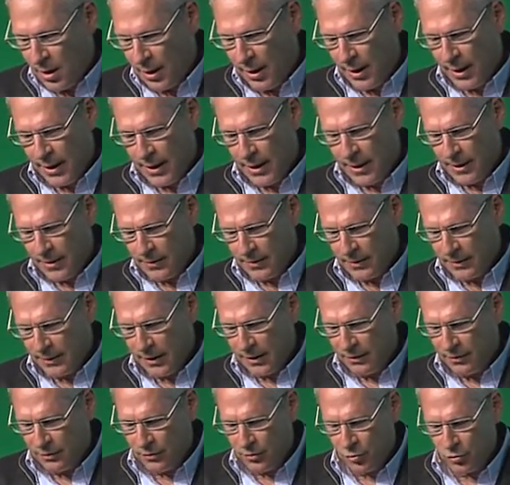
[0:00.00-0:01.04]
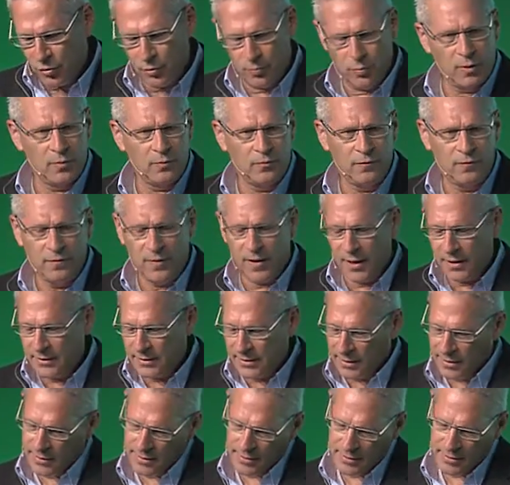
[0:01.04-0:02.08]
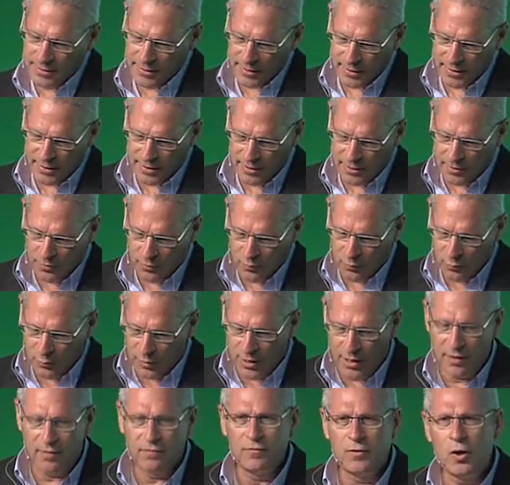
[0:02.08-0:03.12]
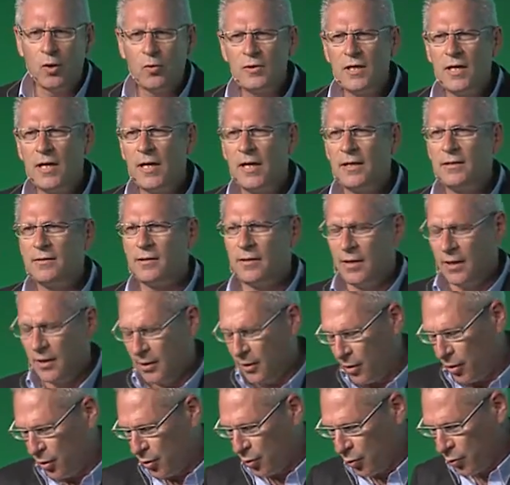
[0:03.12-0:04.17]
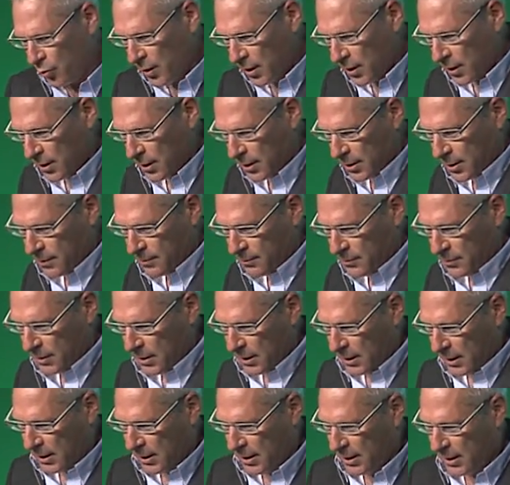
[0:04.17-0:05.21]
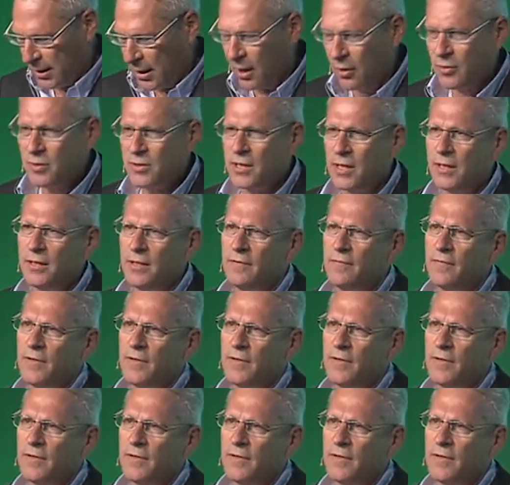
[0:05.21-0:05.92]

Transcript: Uh, another notable fact is uh, we have no debt and no uh, uh, outside